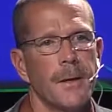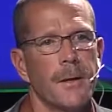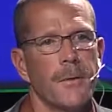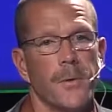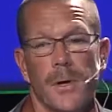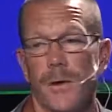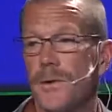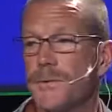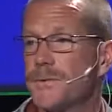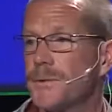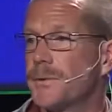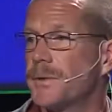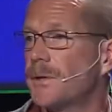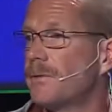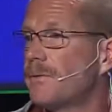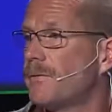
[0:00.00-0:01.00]
We also
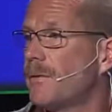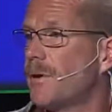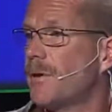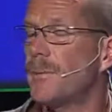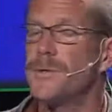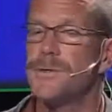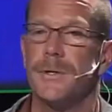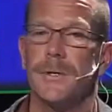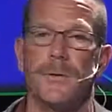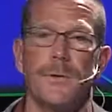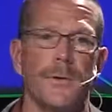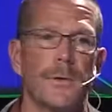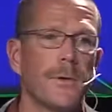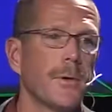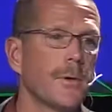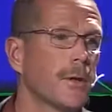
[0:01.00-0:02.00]
tell farmers in
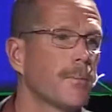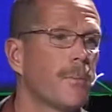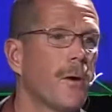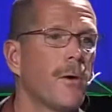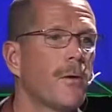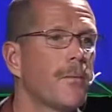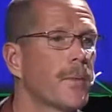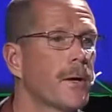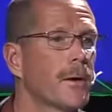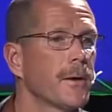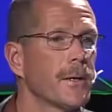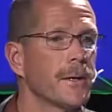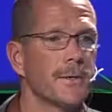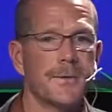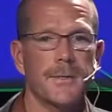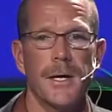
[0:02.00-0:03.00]
Illinois that Palmary
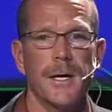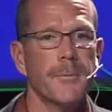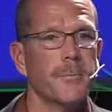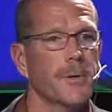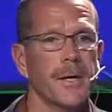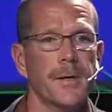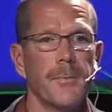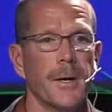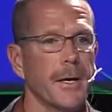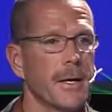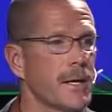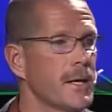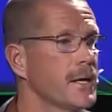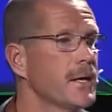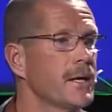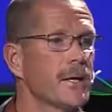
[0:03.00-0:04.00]
does not play by
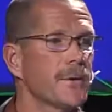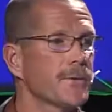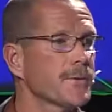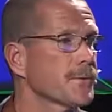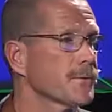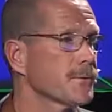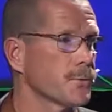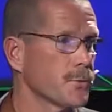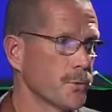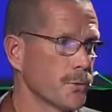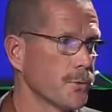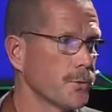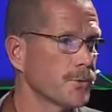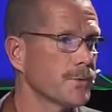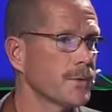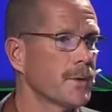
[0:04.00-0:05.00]
any else's
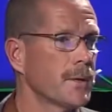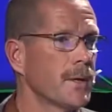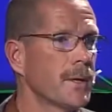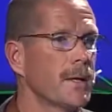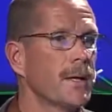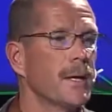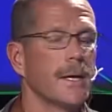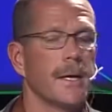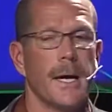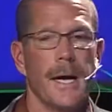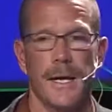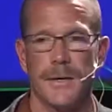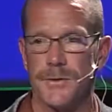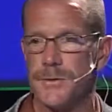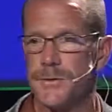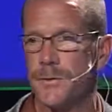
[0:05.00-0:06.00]
rules. It
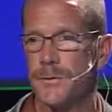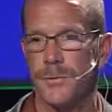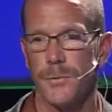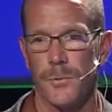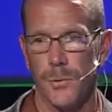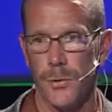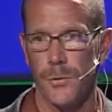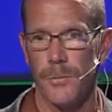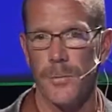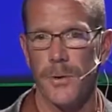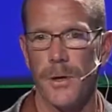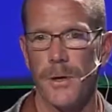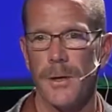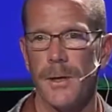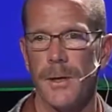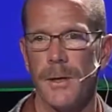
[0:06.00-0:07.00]
has its own rule
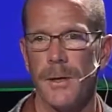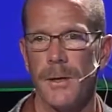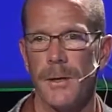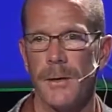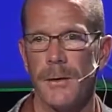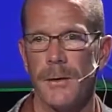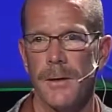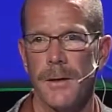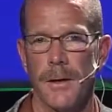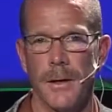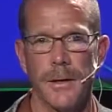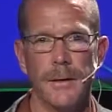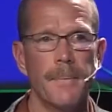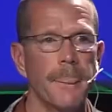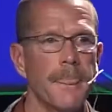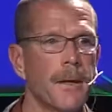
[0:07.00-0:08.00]
book. Okay?
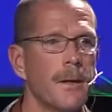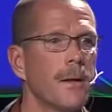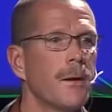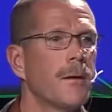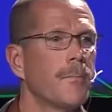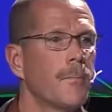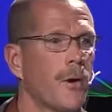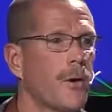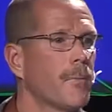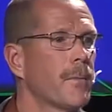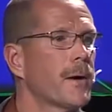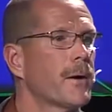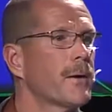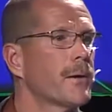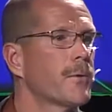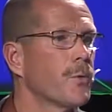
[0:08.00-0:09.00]

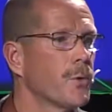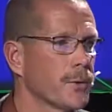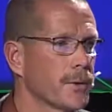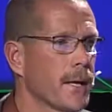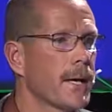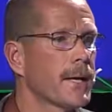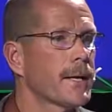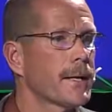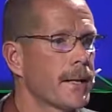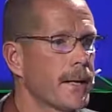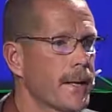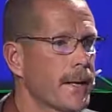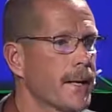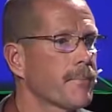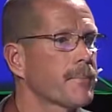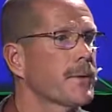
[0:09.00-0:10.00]
Palmary will not
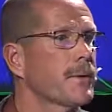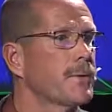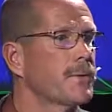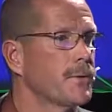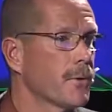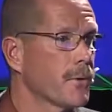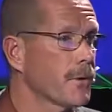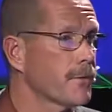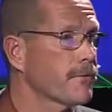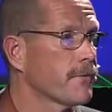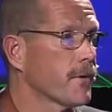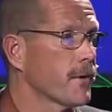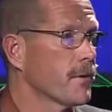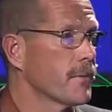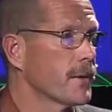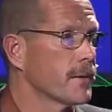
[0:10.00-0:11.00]
adapt to our
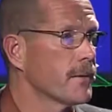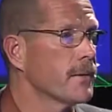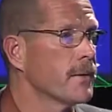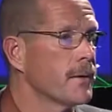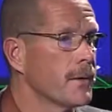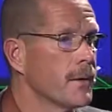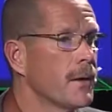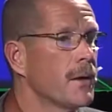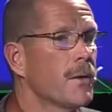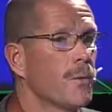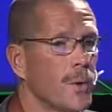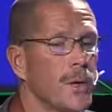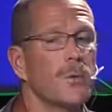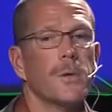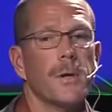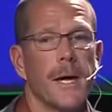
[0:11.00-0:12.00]
farming.
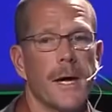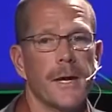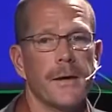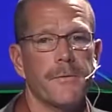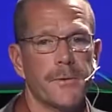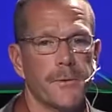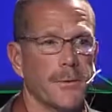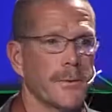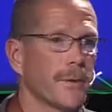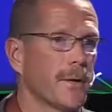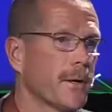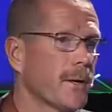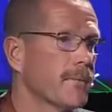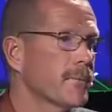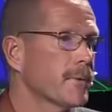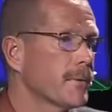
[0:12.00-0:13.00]
We will have to
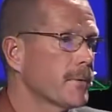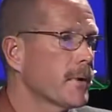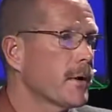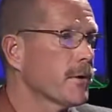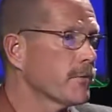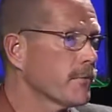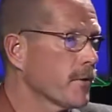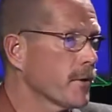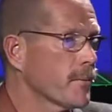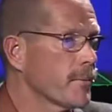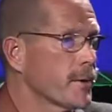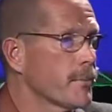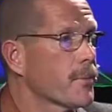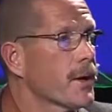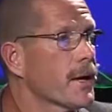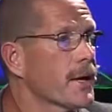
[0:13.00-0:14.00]
adopt our farming
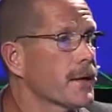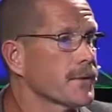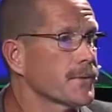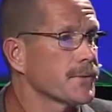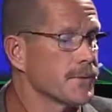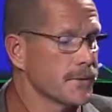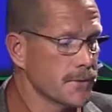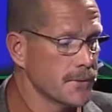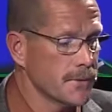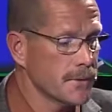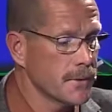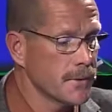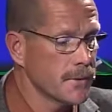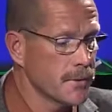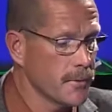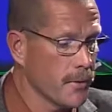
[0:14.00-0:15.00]
practices
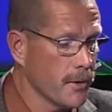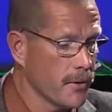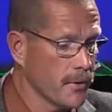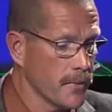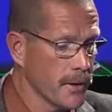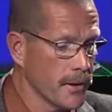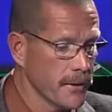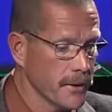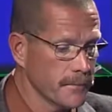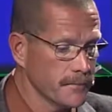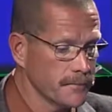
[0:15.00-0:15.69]
to Palmary.